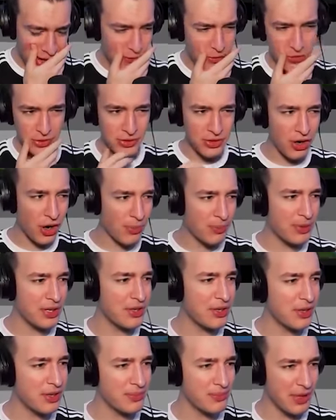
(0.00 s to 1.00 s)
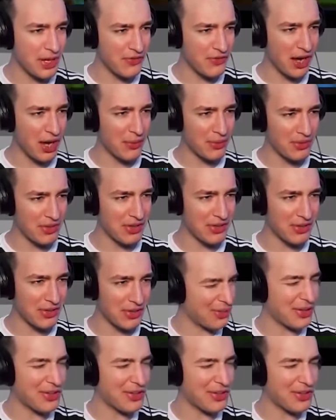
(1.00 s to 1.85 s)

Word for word: I would not be good if I was into